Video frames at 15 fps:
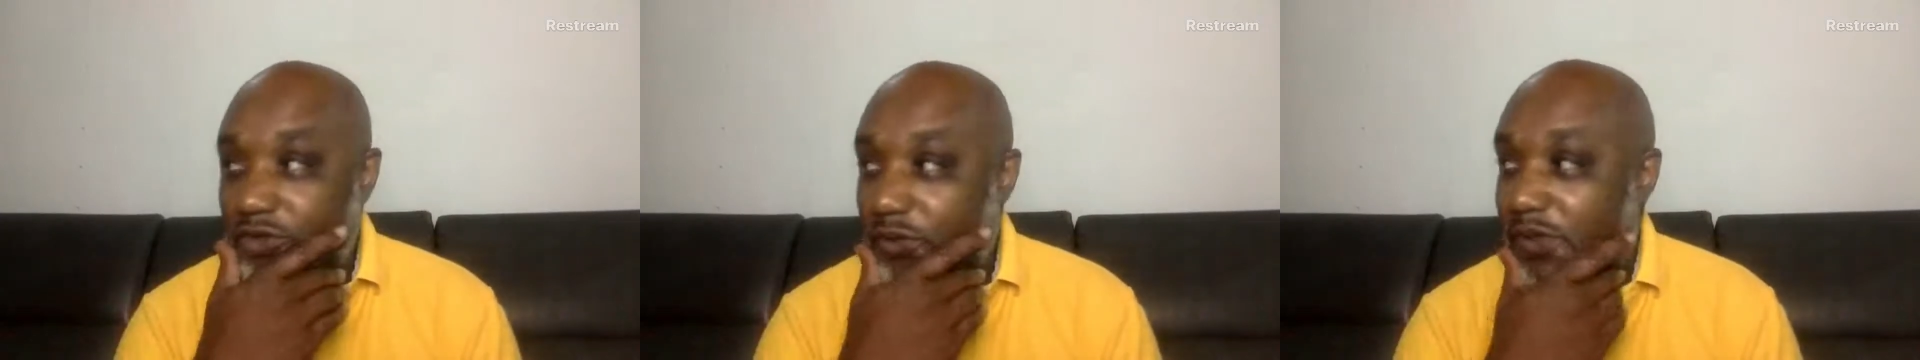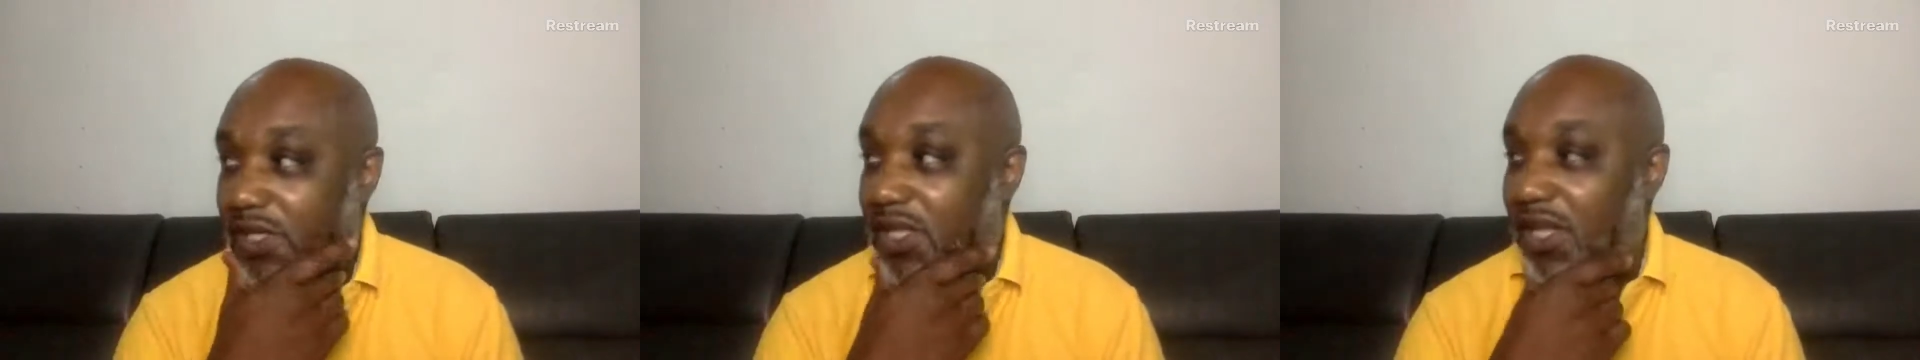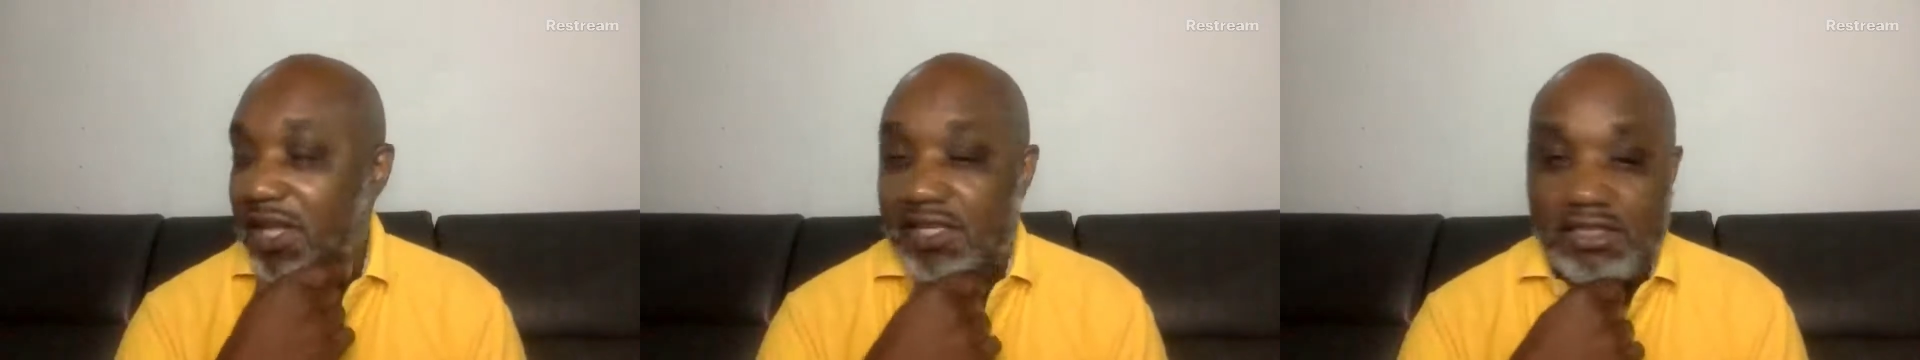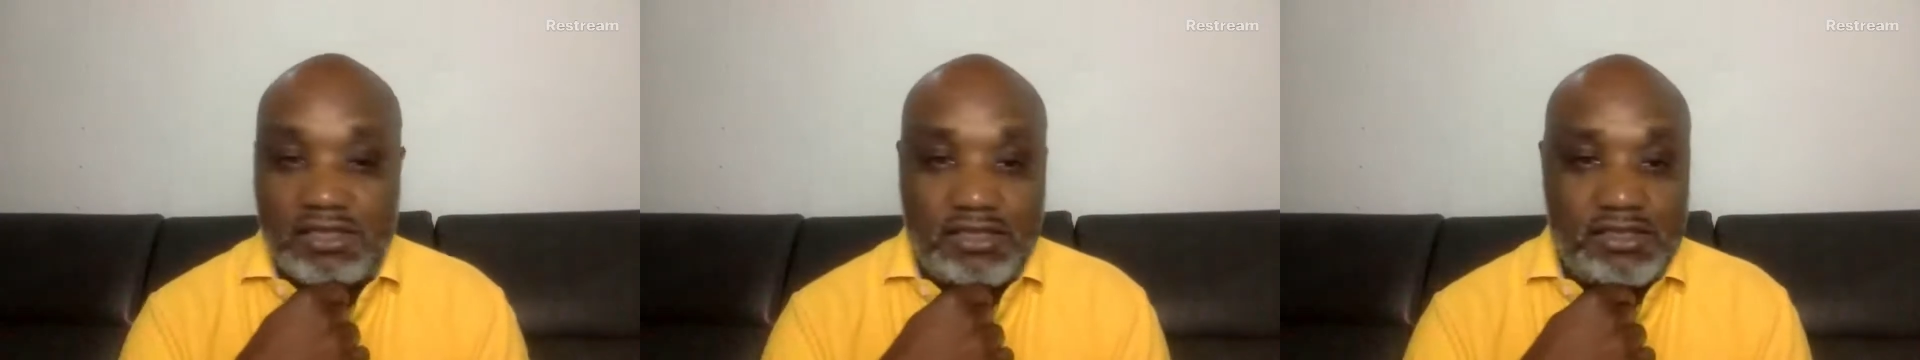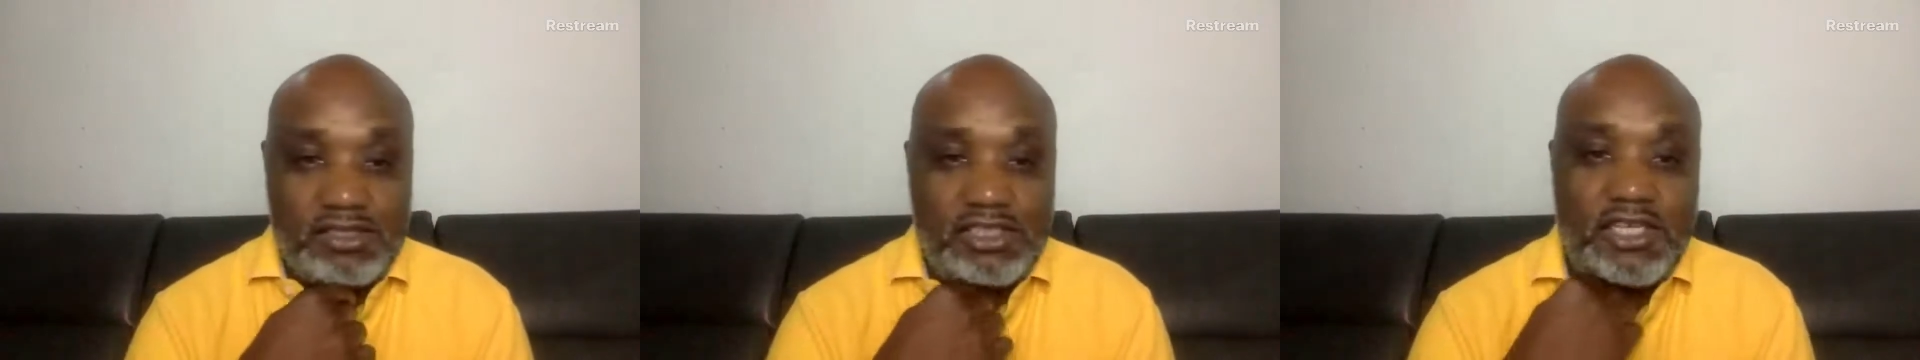we can
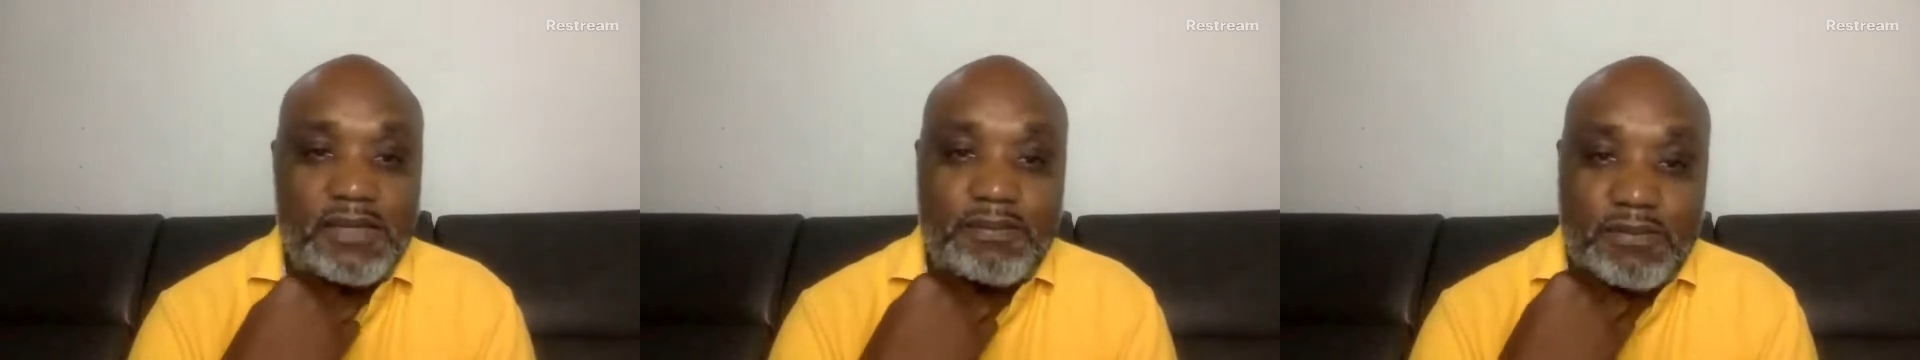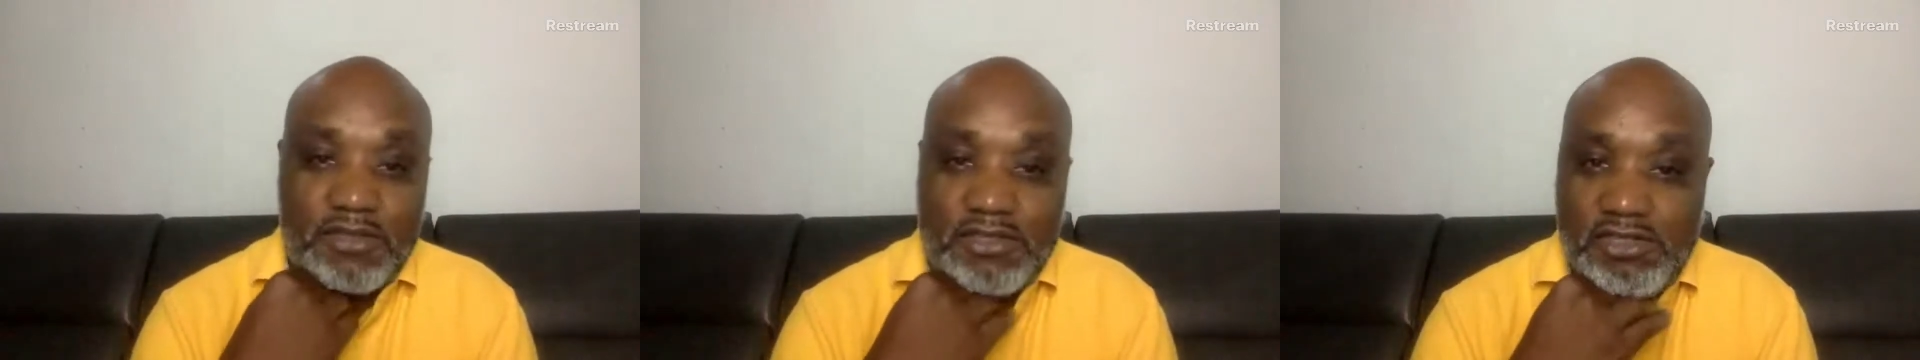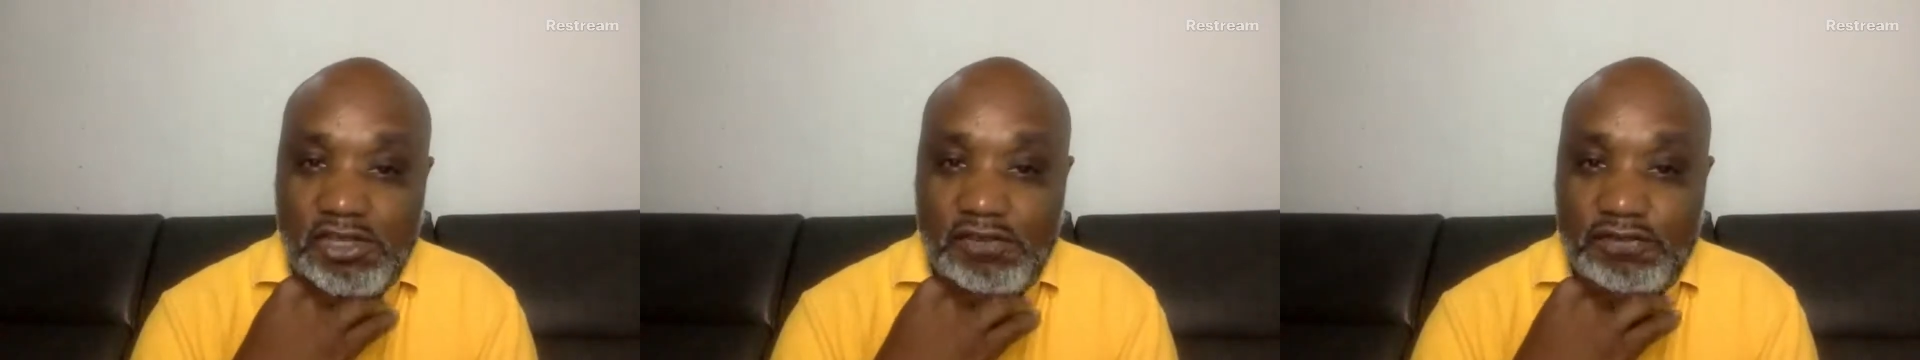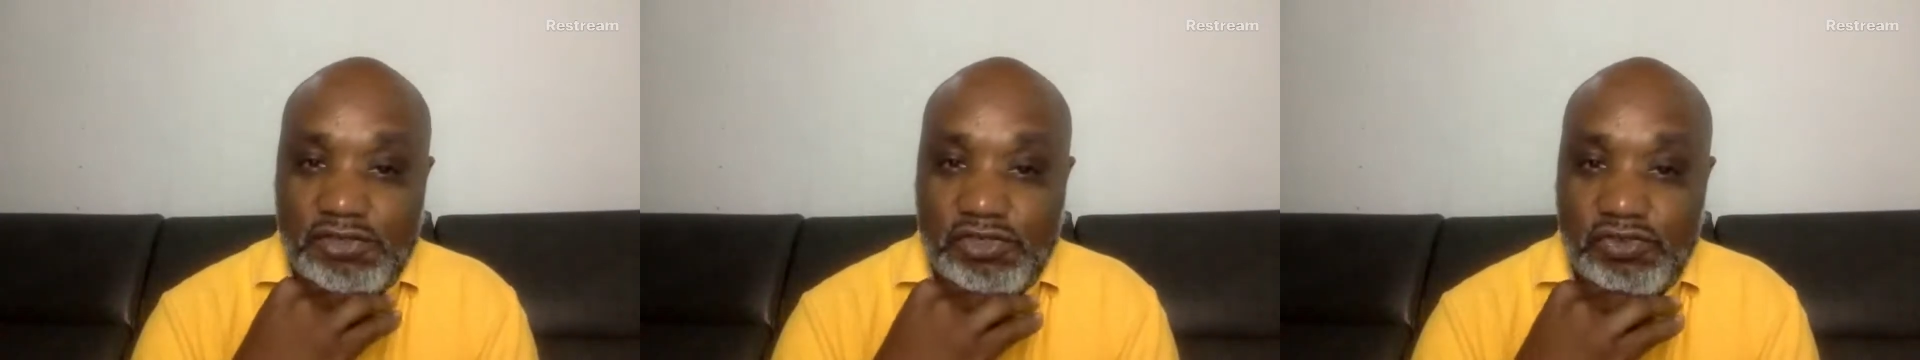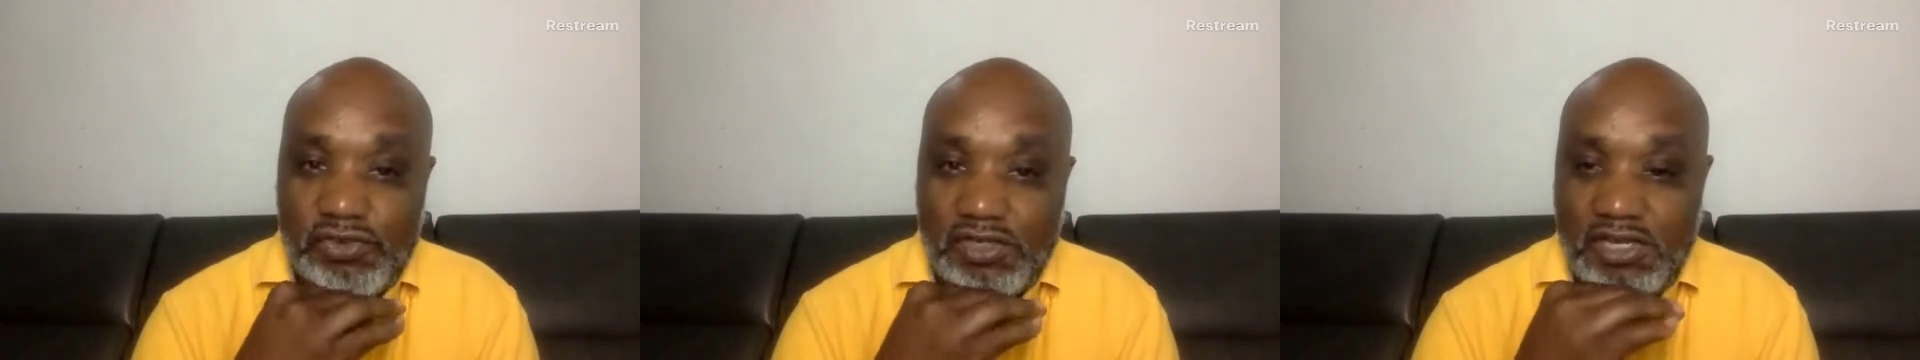ship the stuff
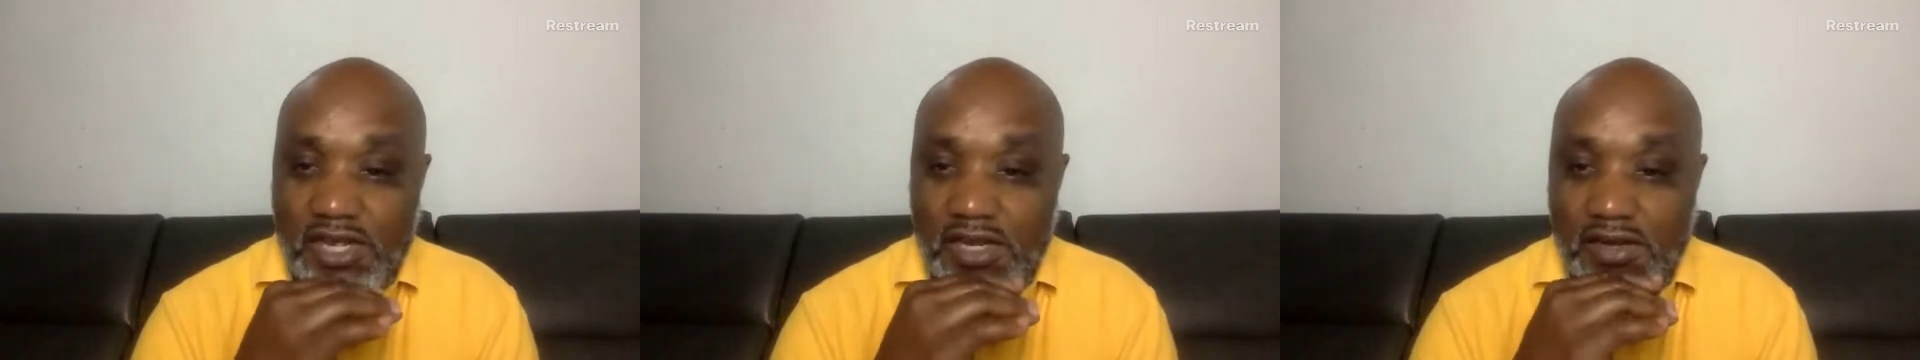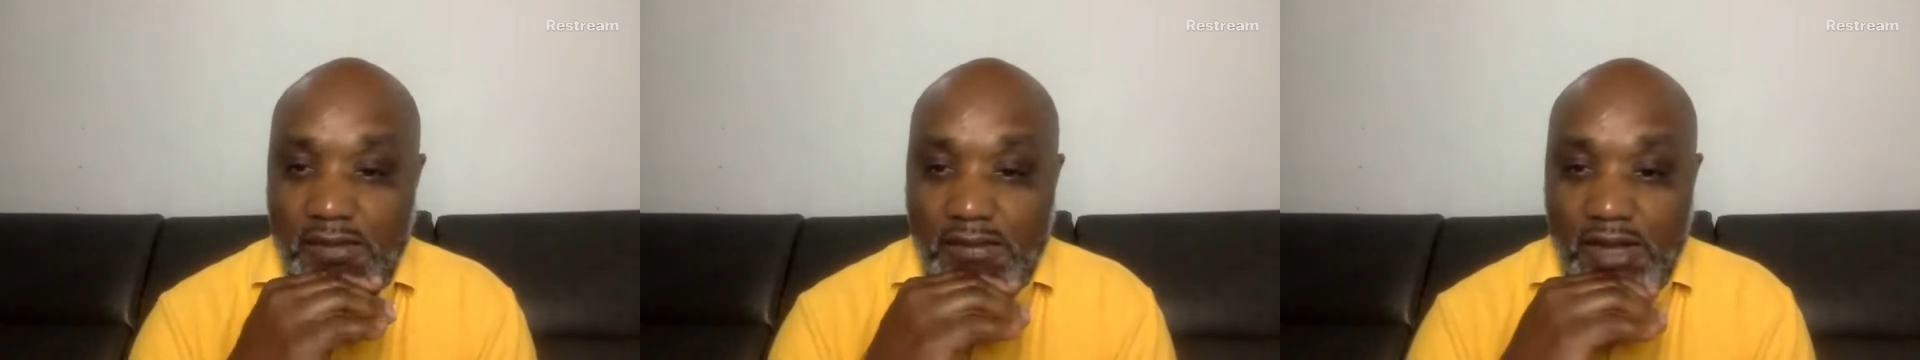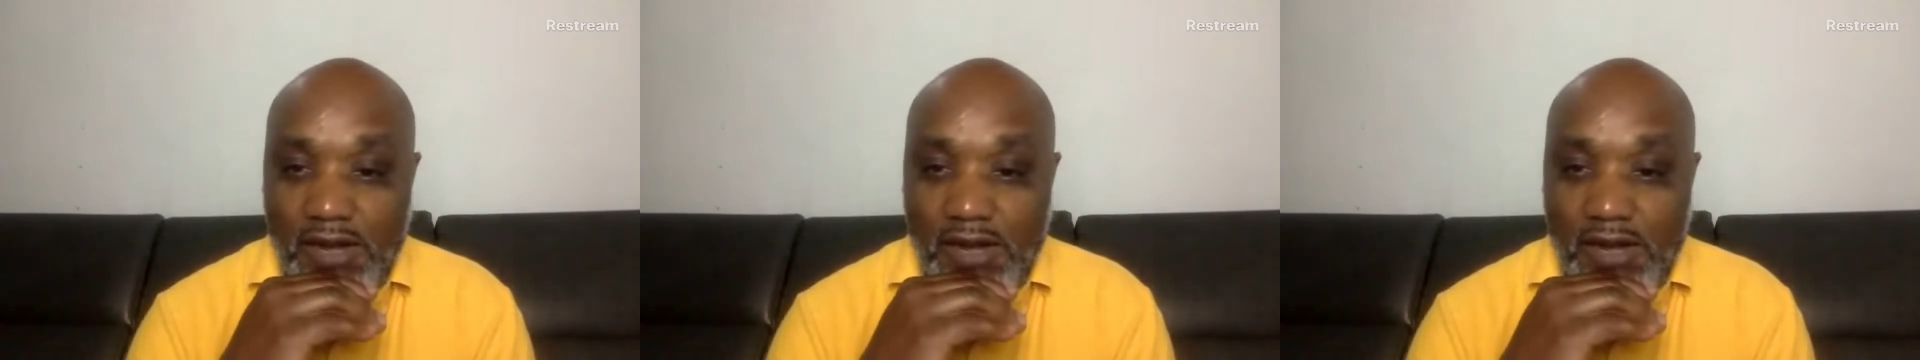to Trinidad or